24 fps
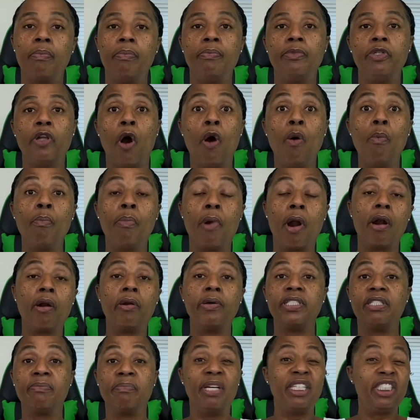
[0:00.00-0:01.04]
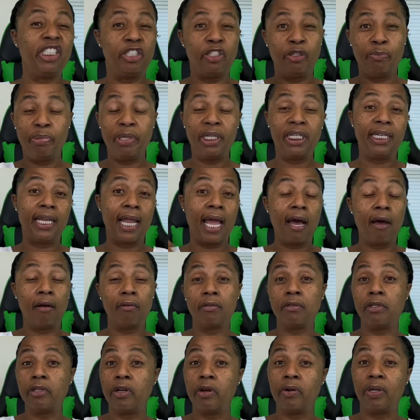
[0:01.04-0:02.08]
don't borrow as much and you put down,
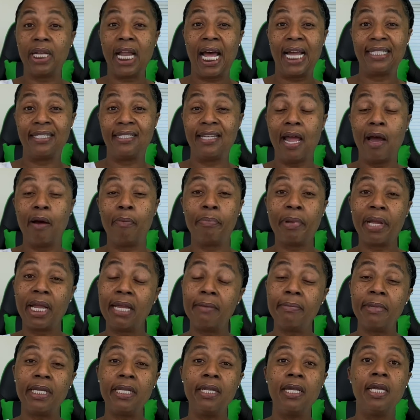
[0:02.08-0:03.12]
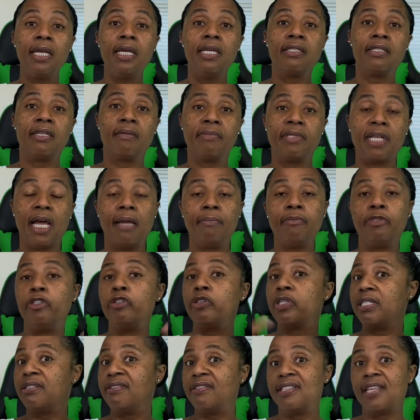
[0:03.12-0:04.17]
a nice down payment, sometimes you
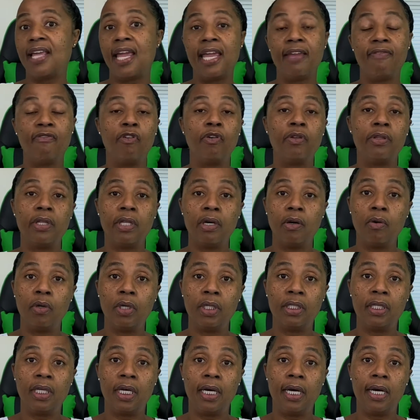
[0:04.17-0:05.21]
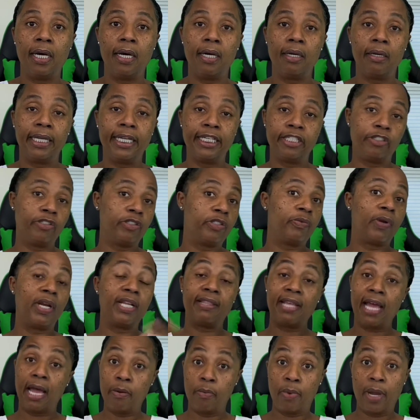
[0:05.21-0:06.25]
can save on the interest rate
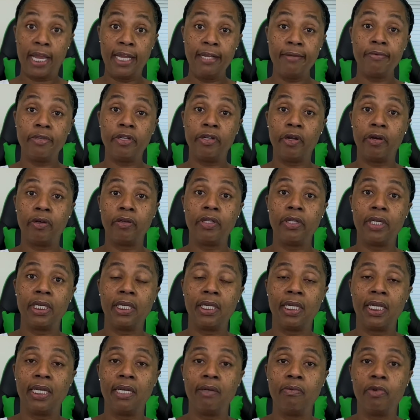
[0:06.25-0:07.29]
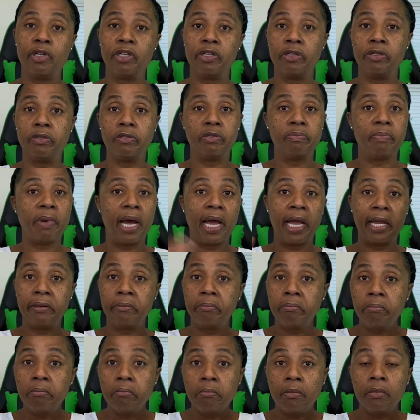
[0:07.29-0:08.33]
that way. You can get it reduced by
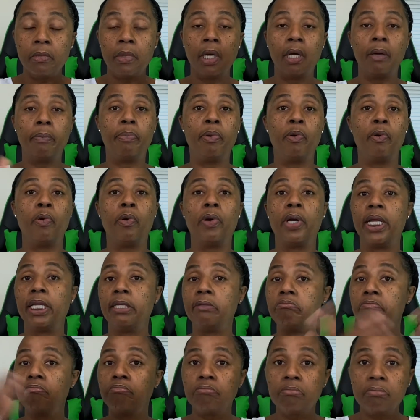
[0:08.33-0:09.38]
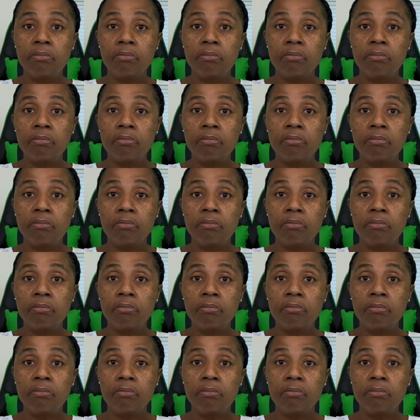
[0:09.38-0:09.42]
a point,